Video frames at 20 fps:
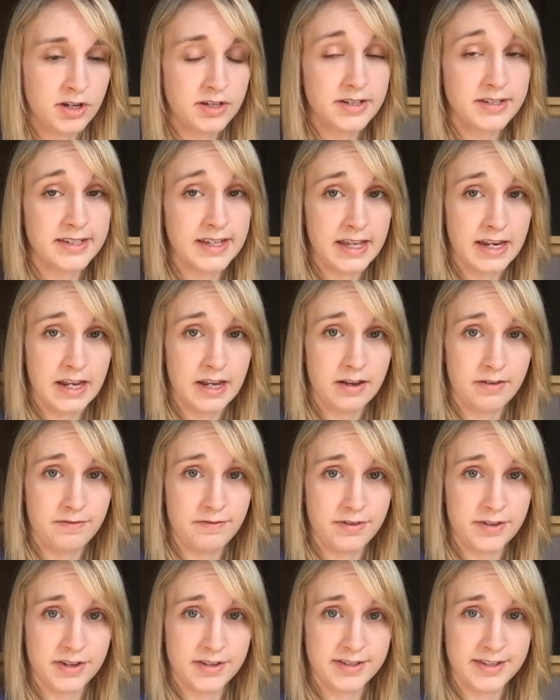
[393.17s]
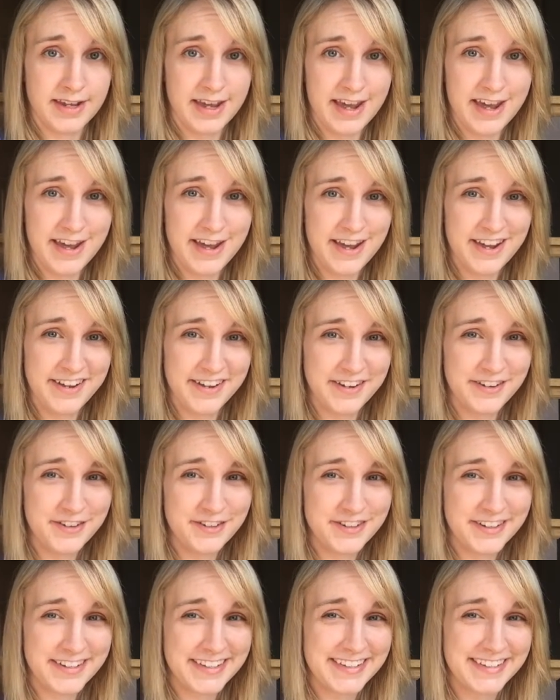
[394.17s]
does any of this
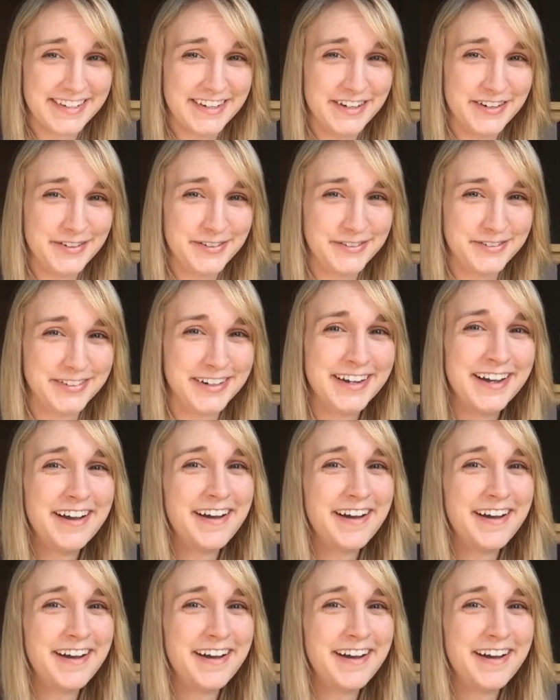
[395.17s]
interest you?